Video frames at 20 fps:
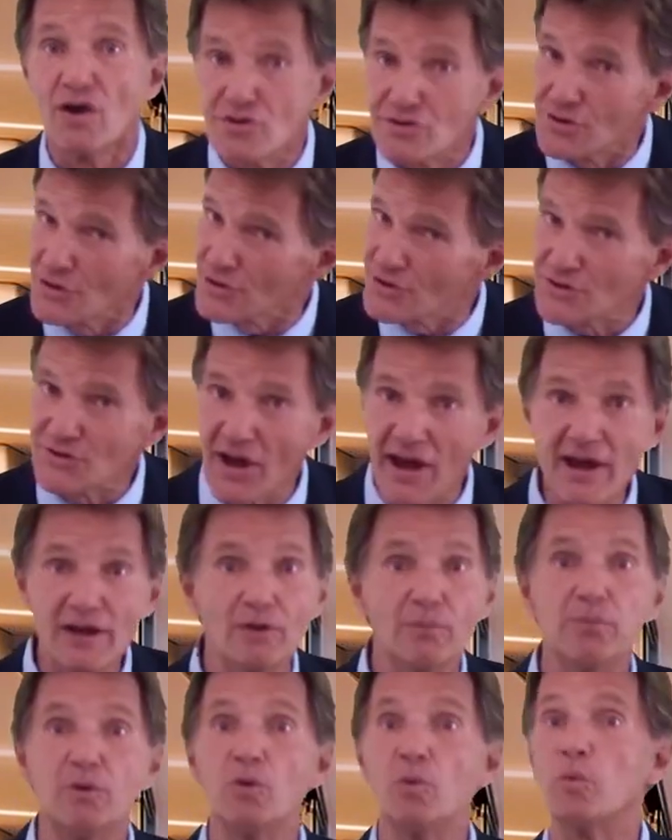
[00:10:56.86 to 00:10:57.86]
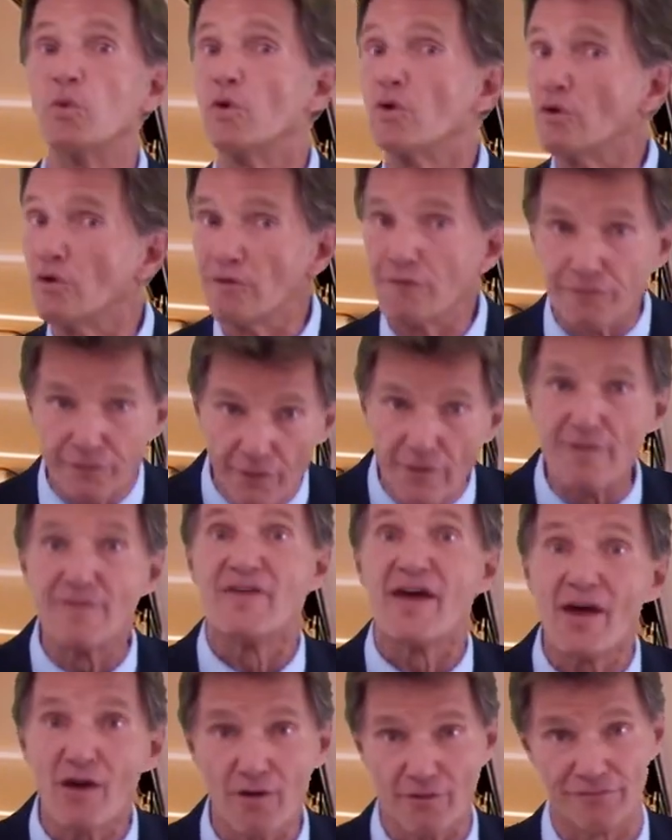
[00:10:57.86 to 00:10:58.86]
A sustainable world for
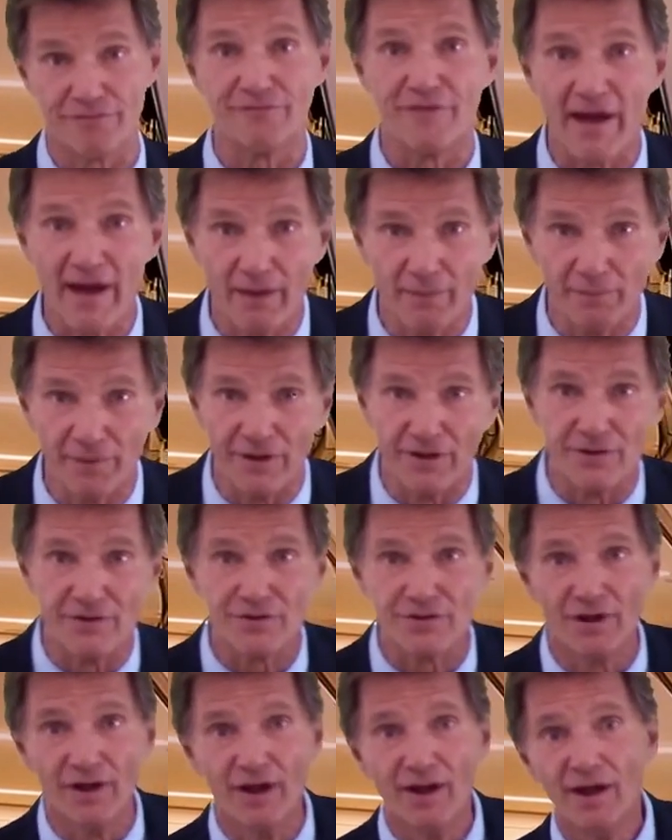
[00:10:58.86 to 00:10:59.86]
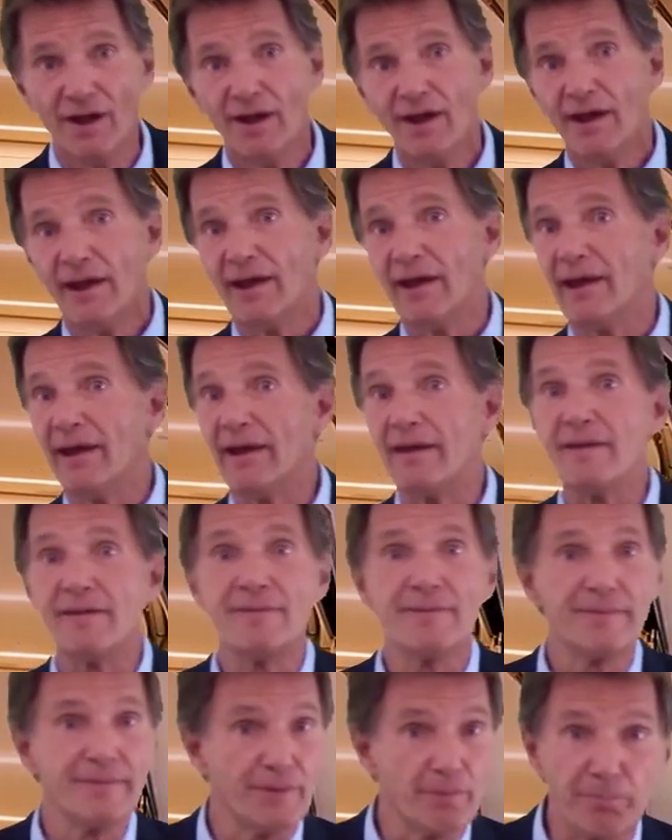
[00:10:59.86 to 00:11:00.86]
their families.
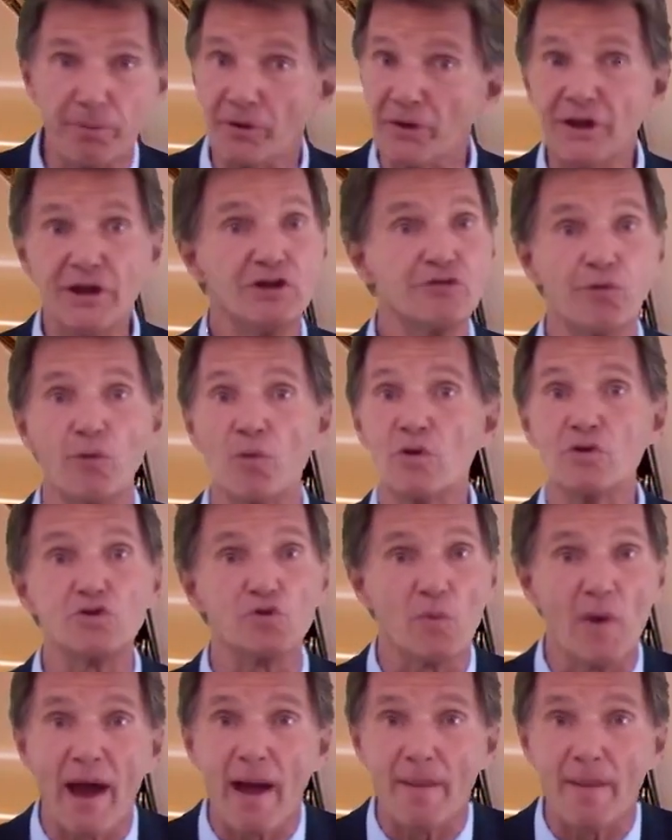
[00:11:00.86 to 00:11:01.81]
And the police force